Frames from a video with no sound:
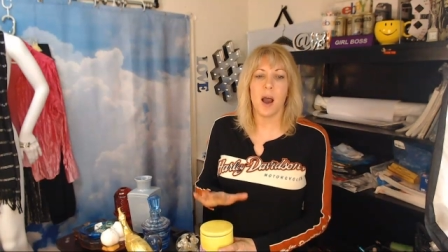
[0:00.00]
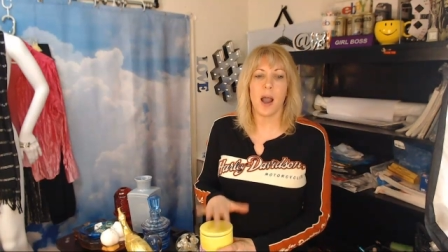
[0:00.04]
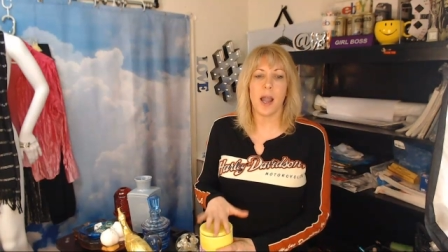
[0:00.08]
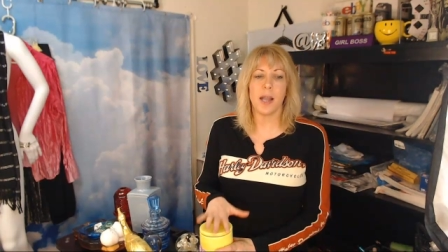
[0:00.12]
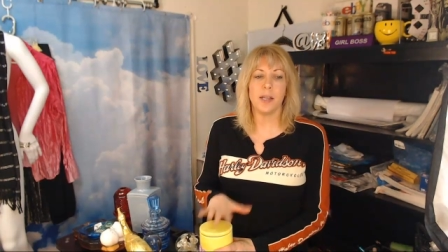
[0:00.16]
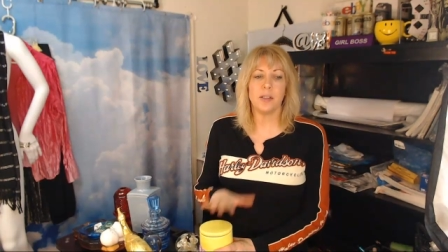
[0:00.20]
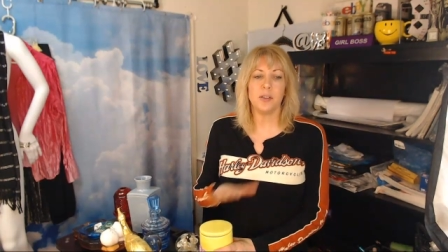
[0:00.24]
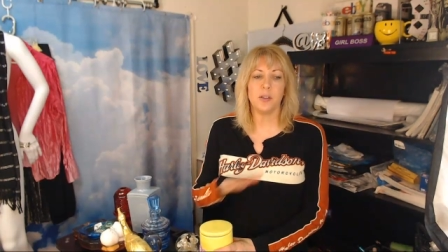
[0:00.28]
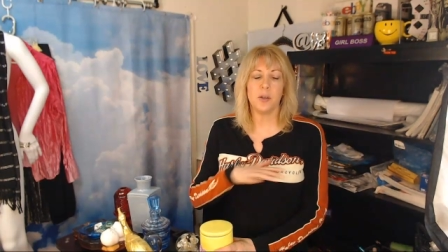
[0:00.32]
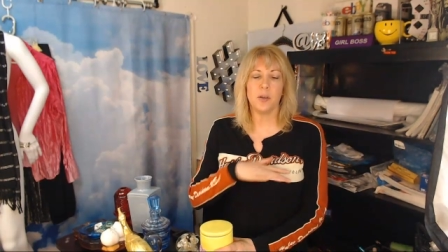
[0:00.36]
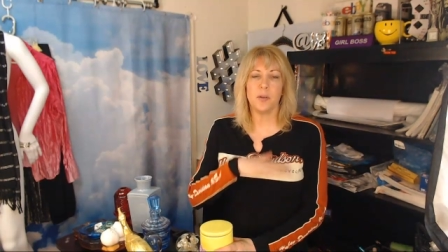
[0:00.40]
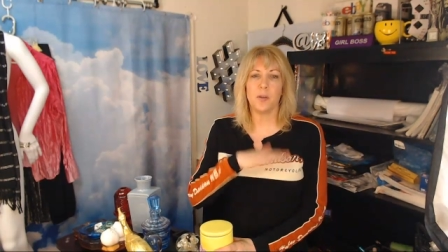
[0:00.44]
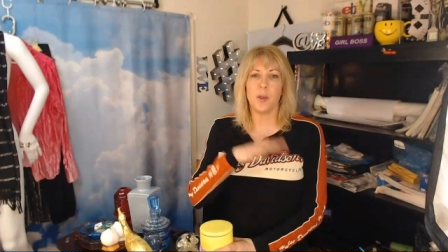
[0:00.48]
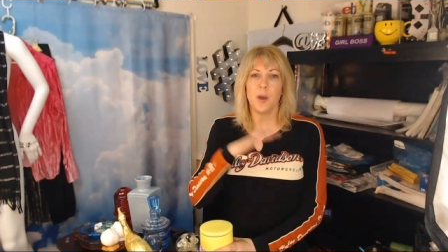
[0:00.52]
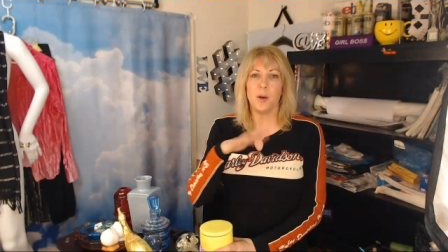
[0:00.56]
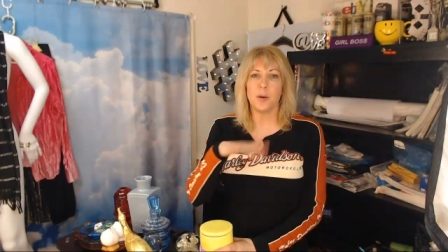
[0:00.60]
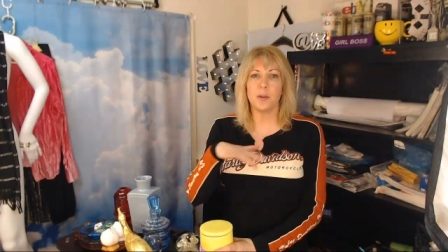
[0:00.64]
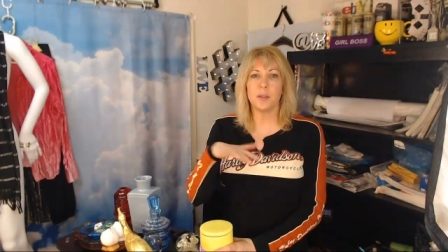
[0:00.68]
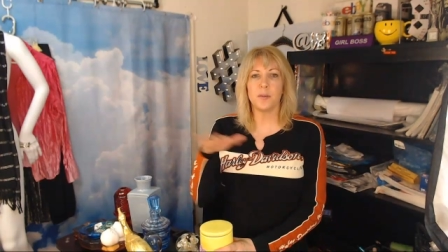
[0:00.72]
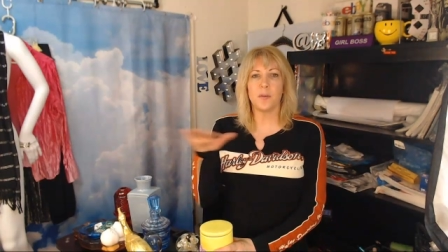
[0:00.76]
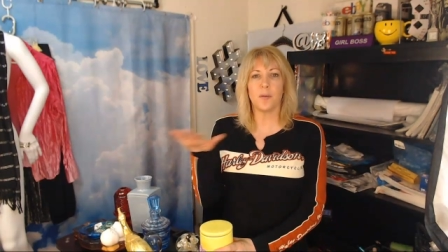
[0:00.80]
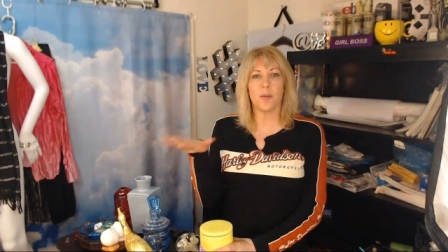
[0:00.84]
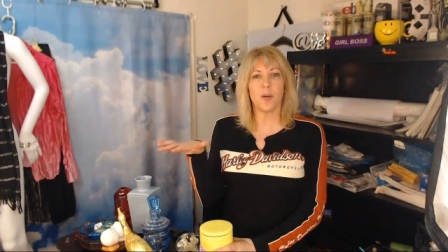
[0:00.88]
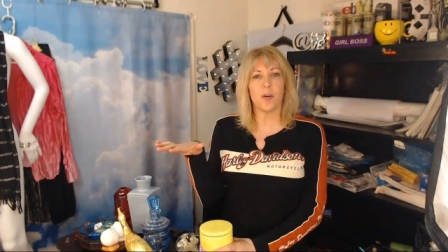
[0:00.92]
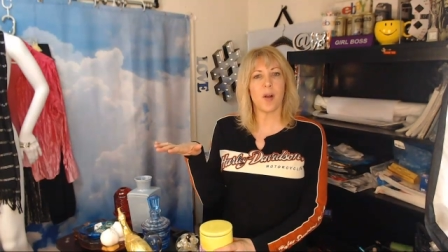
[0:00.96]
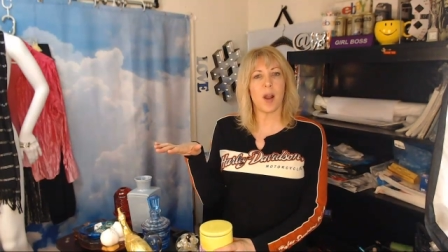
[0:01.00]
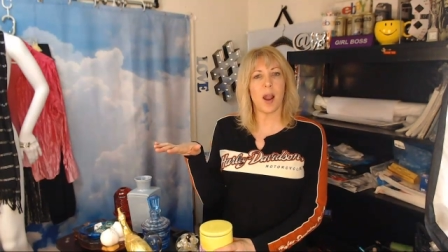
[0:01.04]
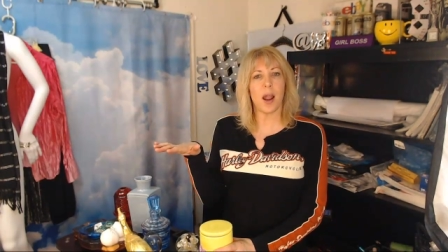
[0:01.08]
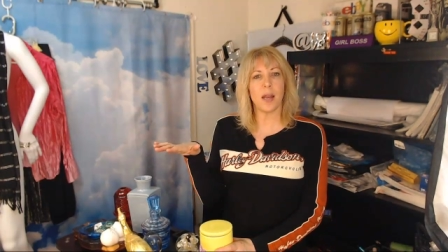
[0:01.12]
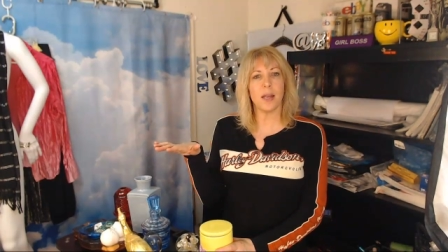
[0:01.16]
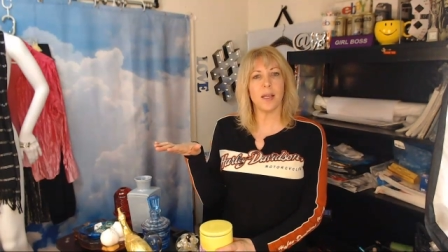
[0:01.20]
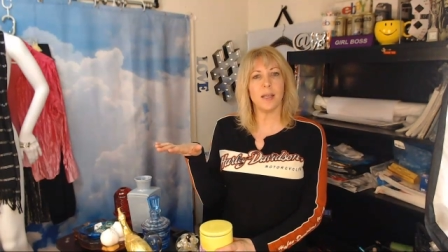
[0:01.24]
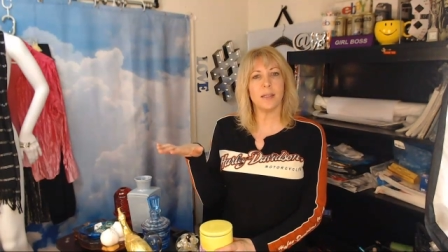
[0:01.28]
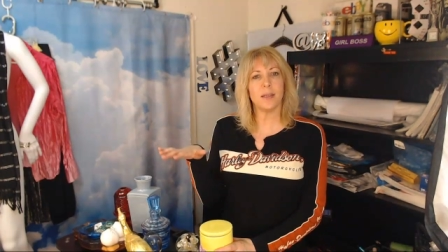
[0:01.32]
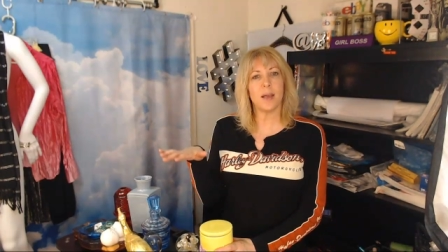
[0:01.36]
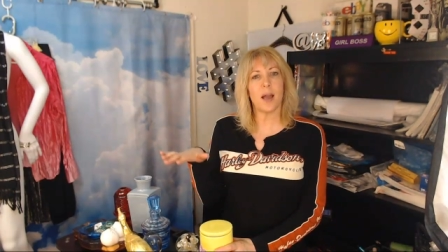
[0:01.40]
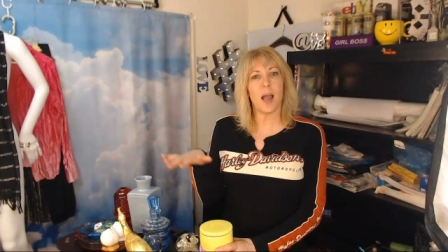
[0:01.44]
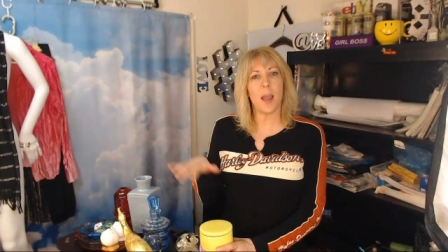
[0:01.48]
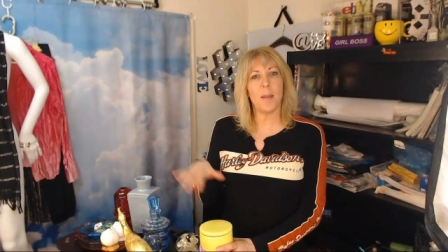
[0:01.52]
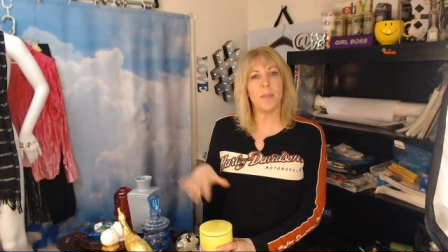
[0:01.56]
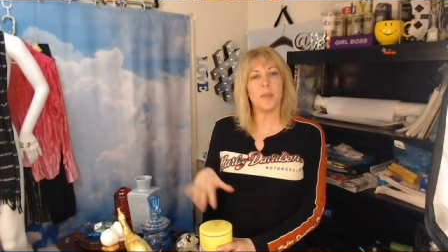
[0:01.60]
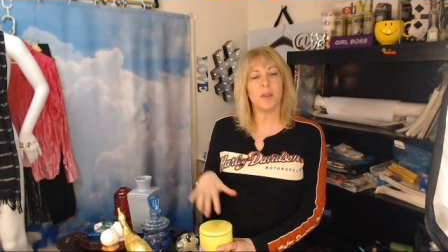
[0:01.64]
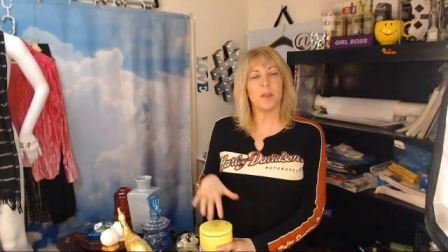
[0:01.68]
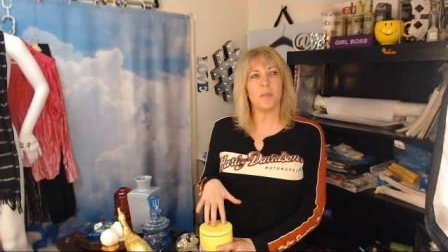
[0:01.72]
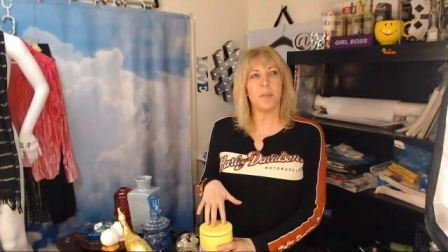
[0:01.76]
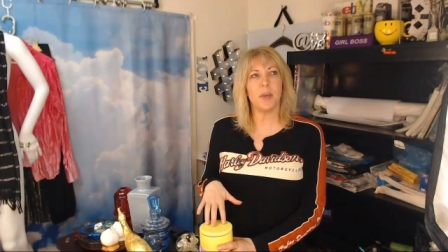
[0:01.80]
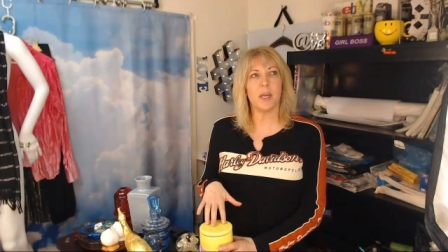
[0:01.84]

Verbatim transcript: I do those variety types